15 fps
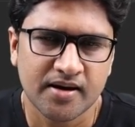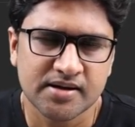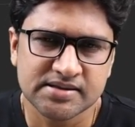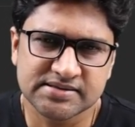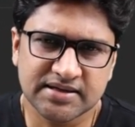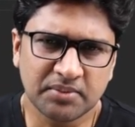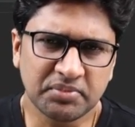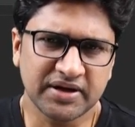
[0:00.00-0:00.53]

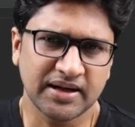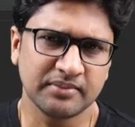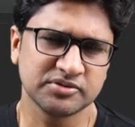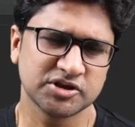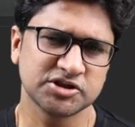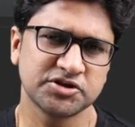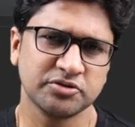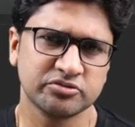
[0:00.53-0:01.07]
Sometimes
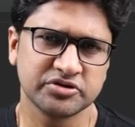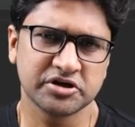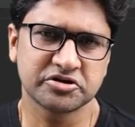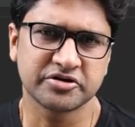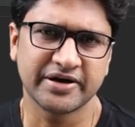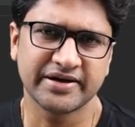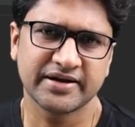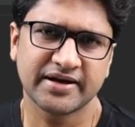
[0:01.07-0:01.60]
just using
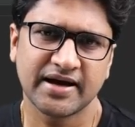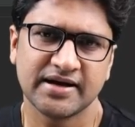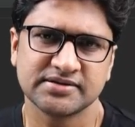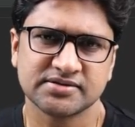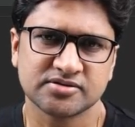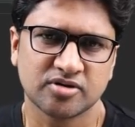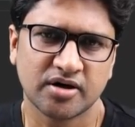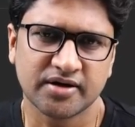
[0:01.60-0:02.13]
try and catch
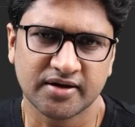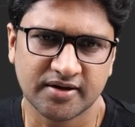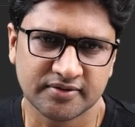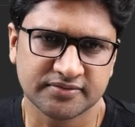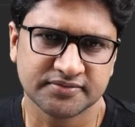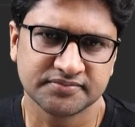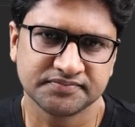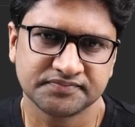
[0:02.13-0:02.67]
is not enough.